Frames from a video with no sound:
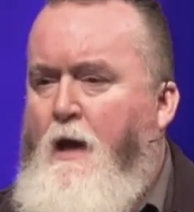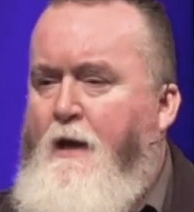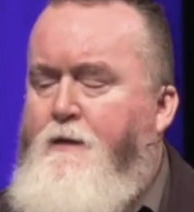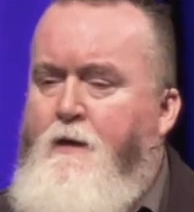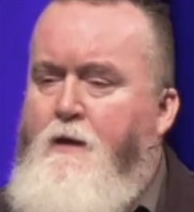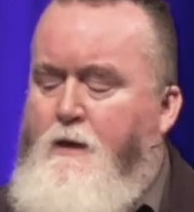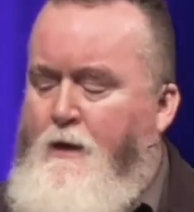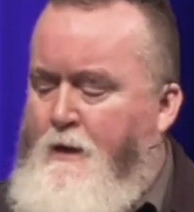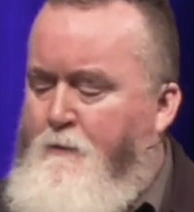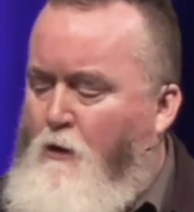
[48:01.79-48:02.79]
I think
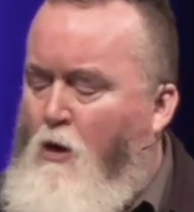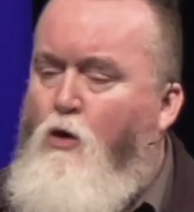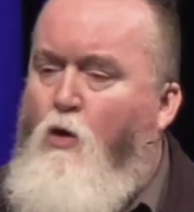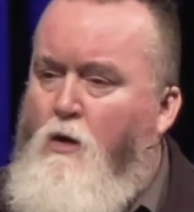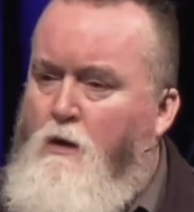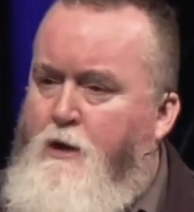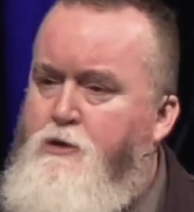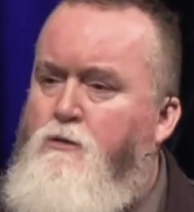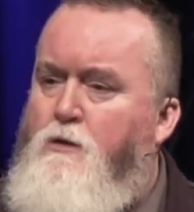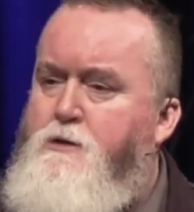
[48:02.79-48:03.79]
there are
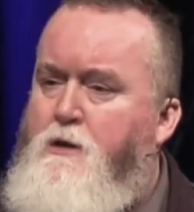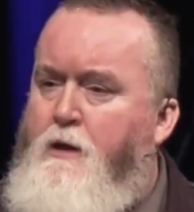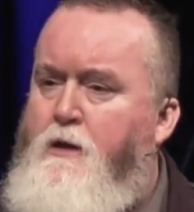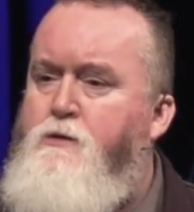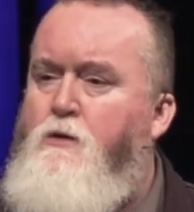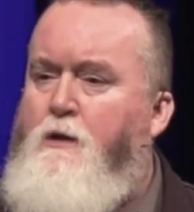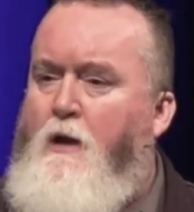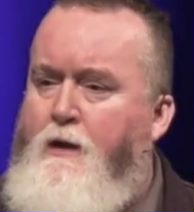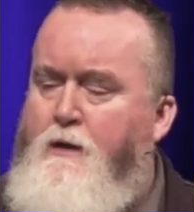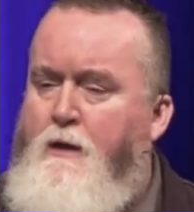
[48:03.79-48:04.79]
correlational studies on
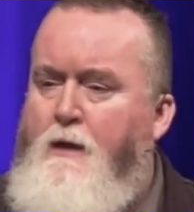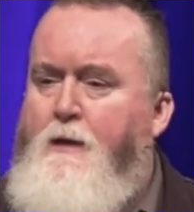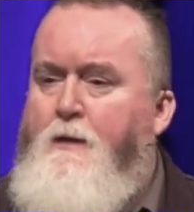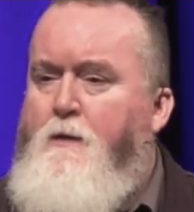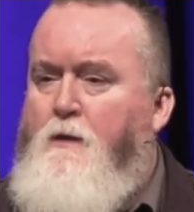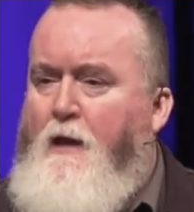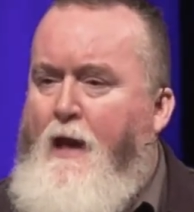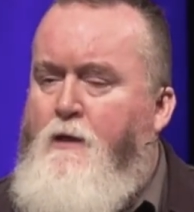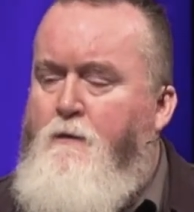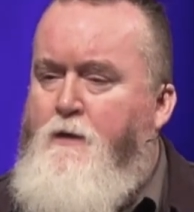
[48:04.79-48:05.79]
like
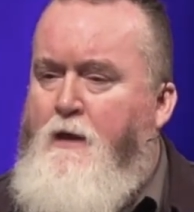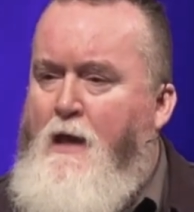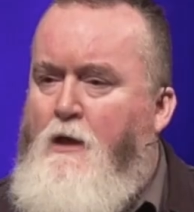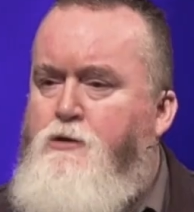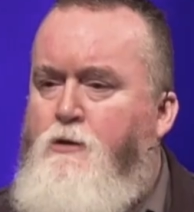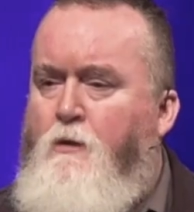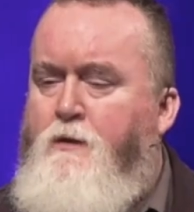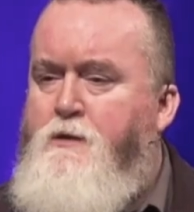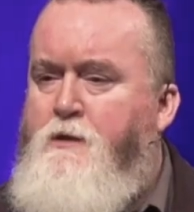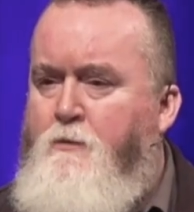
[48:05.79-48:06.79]
lack of connection
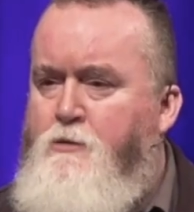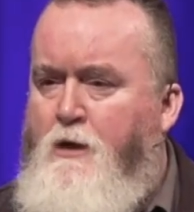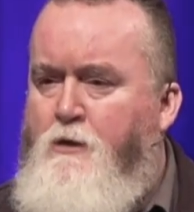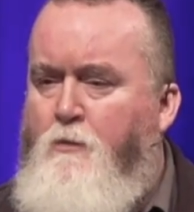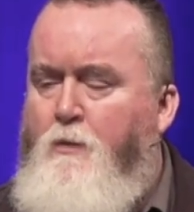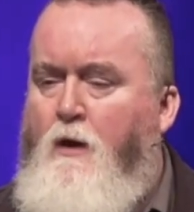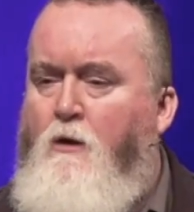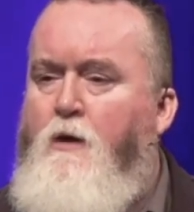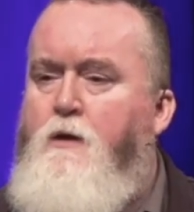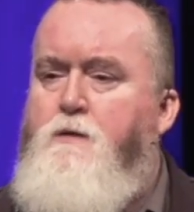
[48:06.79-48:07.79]
with the same gender
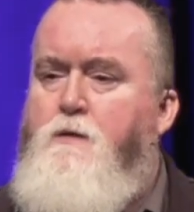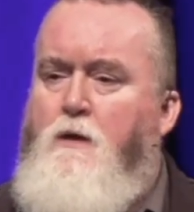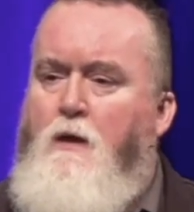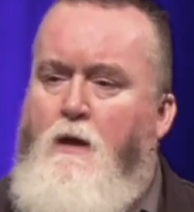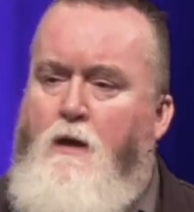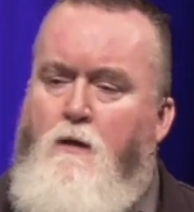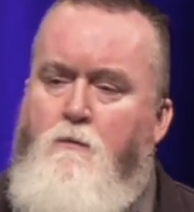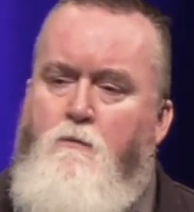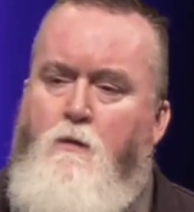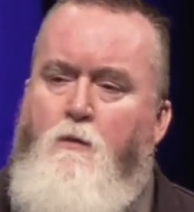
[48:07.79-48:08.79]
parent,
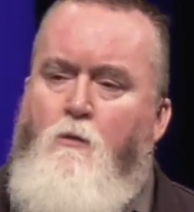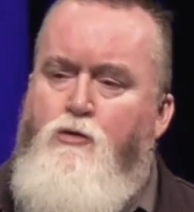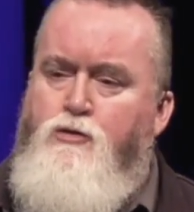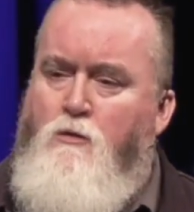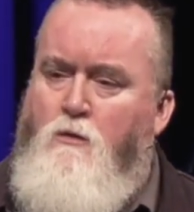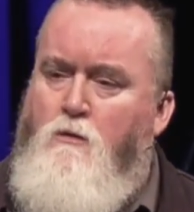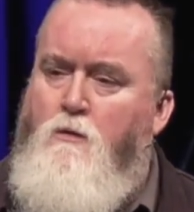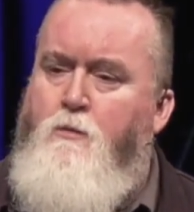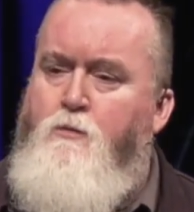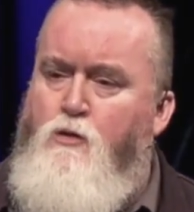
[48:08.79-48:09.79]

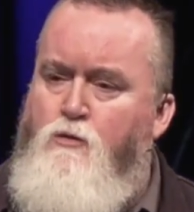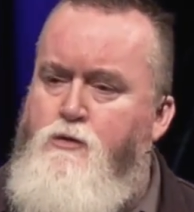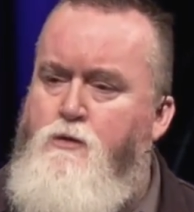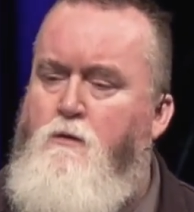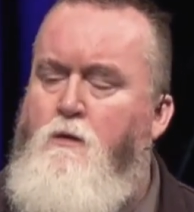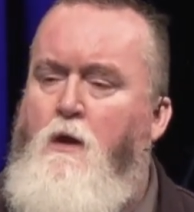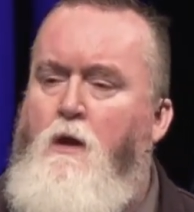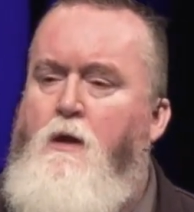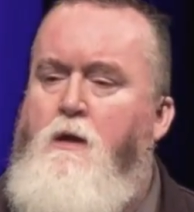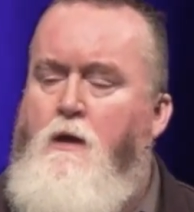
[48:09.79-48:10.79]
emotional abuse and
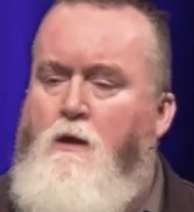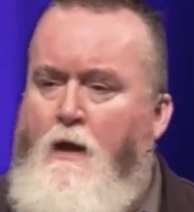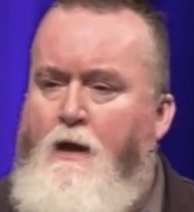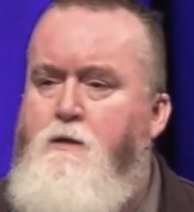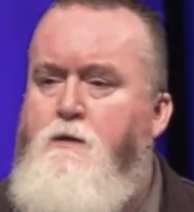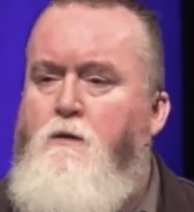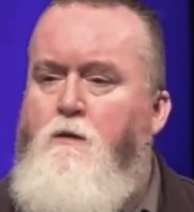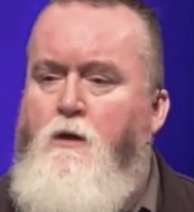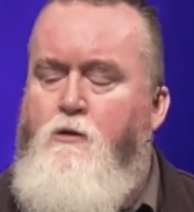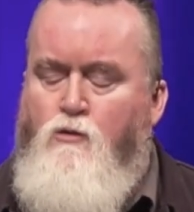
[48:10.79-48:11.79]
neglect
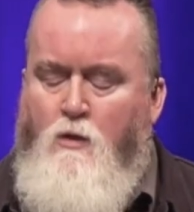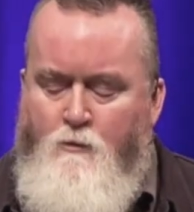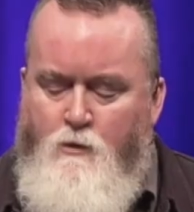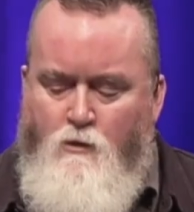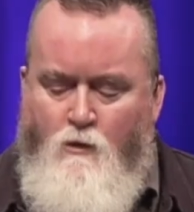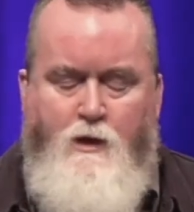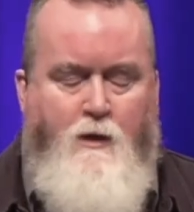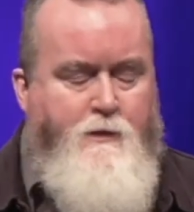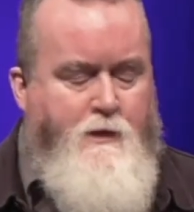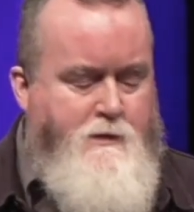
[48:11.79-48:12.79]
and trauma growing
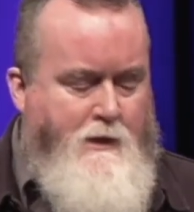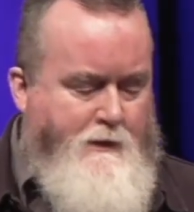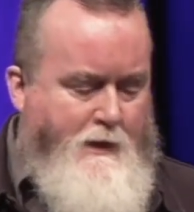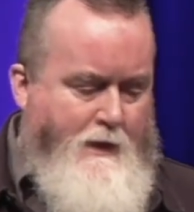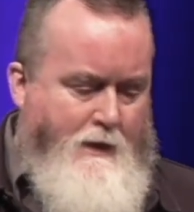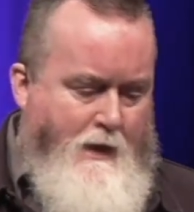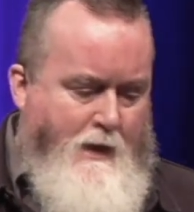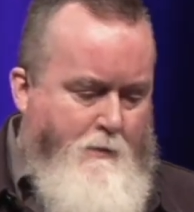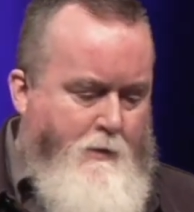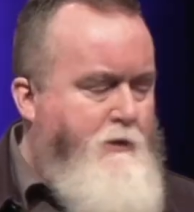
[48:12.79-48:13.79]
up, things like that.
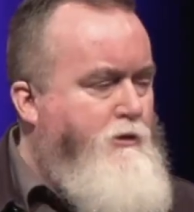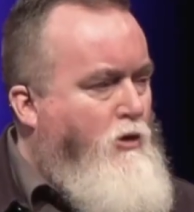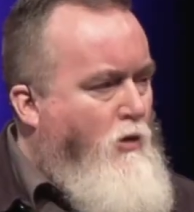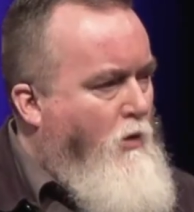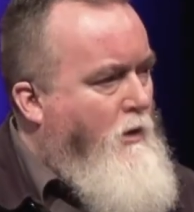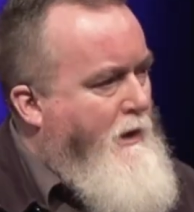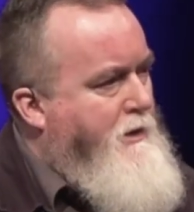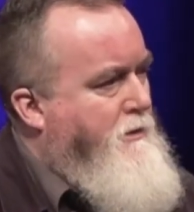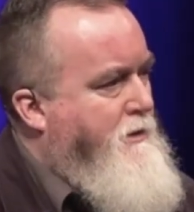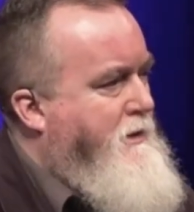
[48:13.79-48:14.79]
But these are
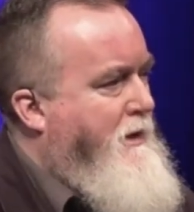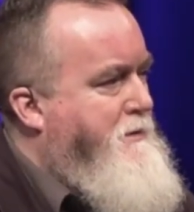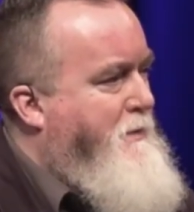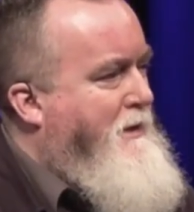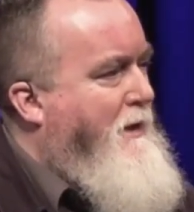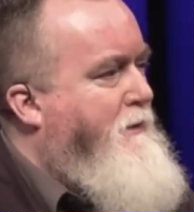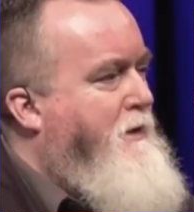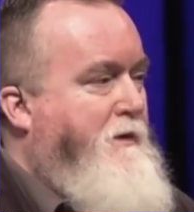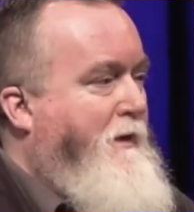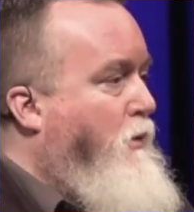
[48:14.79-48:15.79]
correlational studies. By
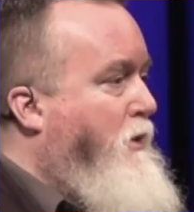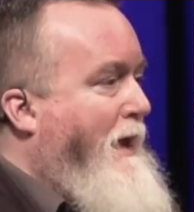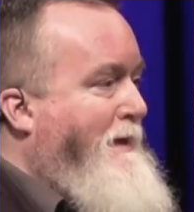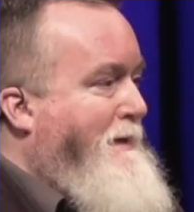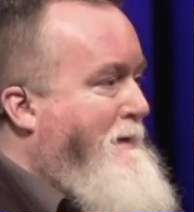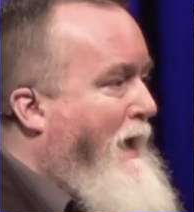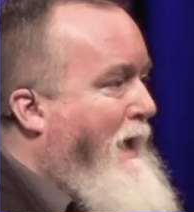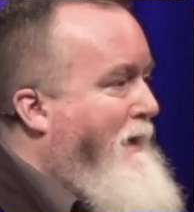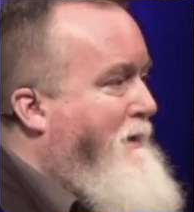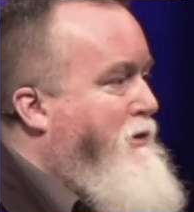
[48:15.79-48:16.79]
definition, they were not
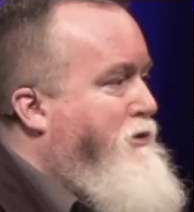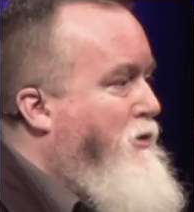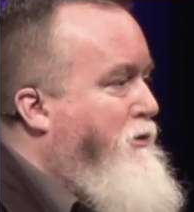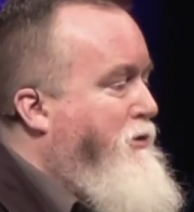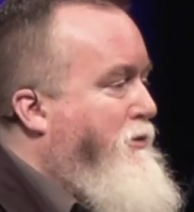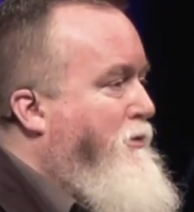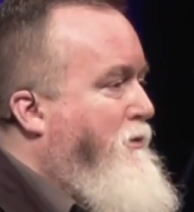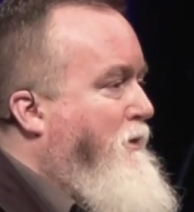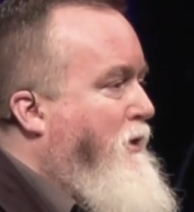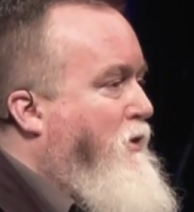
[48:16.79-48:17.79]
designed to show
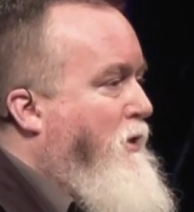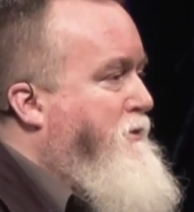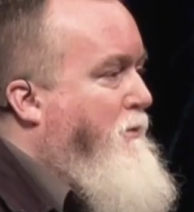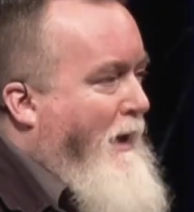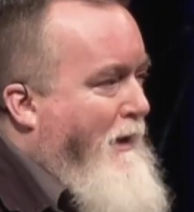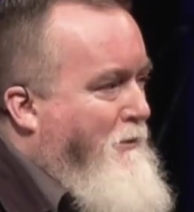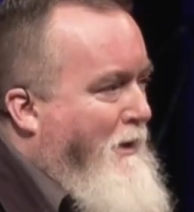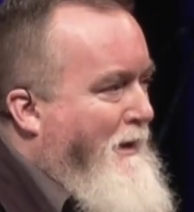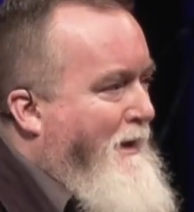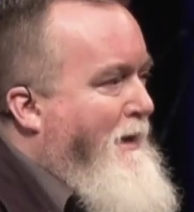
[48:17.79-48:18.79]
you a causal
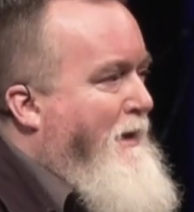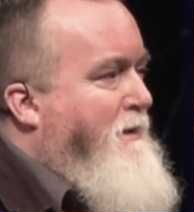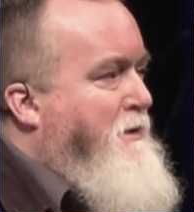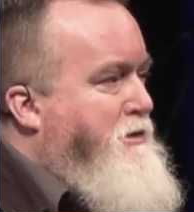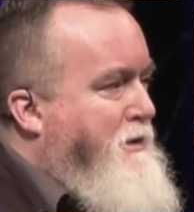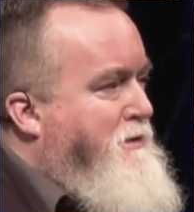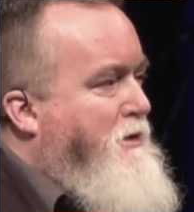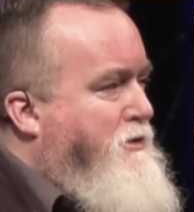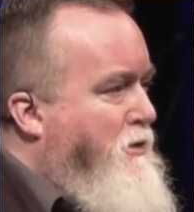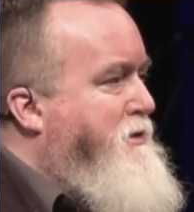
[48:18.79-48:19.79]
pathway. There's just
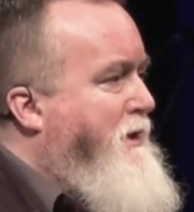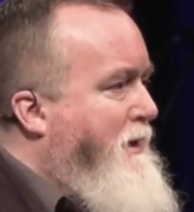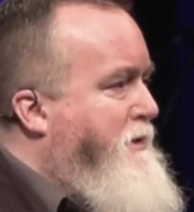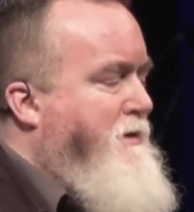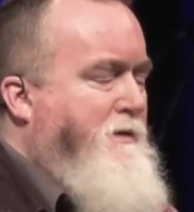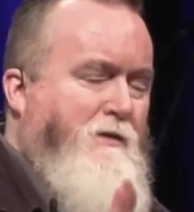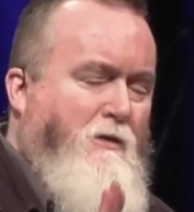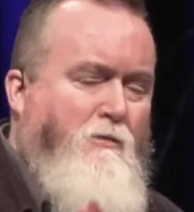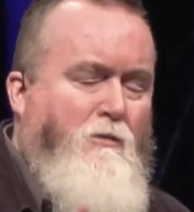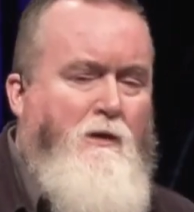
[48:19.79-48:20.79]
associations.
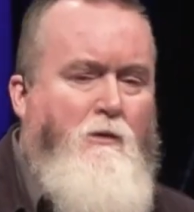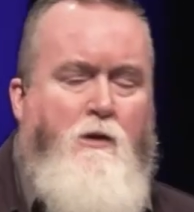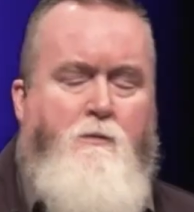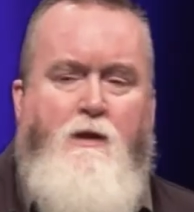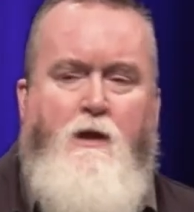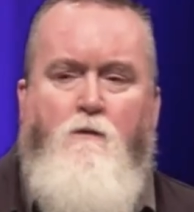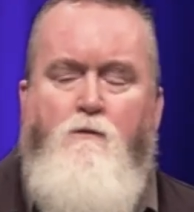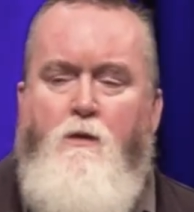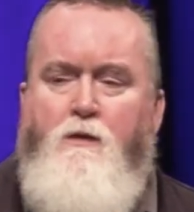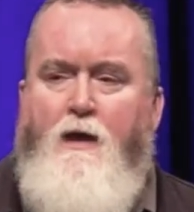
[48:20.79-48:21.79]
So really want to be
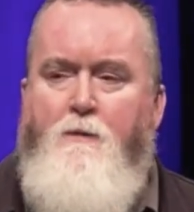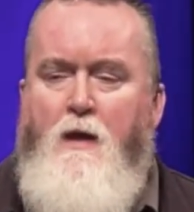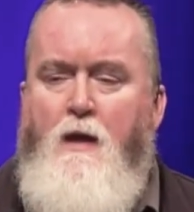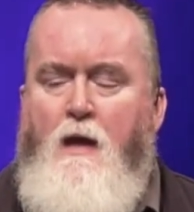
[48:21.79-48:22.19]
careful with that.